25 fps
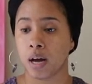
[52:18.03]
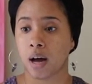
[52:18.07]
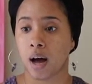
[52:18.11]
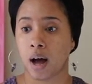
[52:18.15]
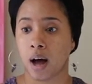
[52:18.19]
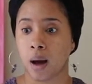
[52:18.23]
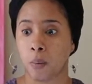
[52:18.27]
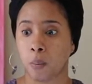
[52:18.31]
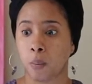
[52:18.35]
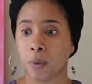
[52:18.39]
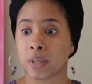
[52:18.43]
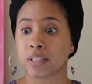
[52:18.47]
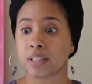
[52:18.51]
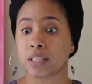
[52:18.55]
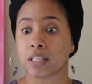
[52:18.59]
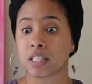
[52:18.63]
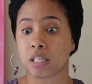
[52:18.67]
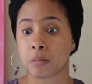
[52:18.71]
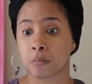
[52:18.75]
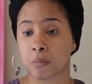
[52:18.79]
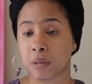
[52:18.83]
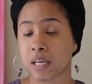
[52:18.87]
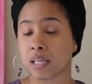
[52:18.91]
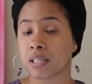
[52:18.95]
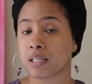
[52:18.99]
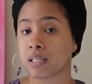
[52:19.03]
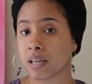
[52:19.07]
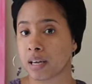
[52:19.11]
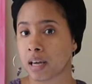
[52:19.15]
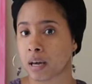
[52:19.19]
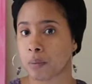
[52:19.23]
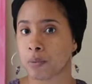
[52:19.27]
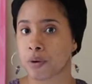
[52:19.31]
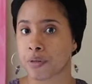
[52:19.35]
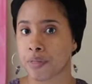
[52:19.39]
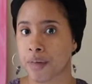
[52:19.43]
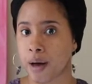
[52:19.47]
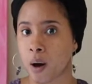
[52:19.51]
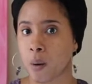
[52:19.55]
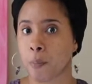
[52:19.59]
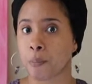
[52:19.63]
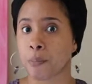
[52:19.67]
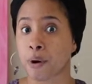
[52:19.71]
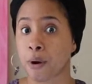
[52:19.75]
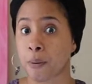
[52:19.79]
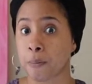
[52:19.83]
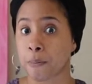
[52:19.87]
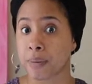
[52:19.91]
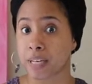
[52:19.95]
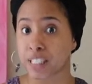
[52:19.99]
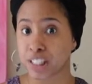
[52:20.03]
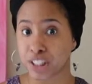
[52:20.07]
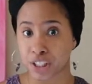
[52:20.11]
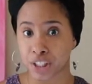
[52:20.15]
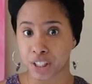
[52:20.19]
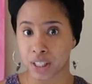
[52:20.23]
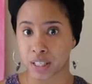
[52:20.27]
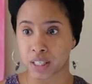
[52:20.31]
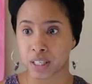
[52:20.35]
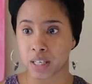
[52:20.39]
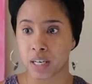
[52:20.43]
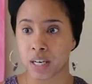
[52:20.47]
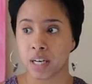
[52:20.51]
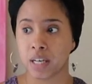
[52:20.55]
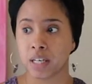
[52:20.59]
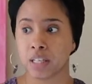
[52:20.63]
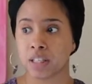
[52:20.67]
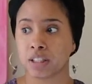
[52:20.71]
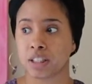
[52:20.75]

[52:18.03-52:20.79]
uh, went to speak to him without permission,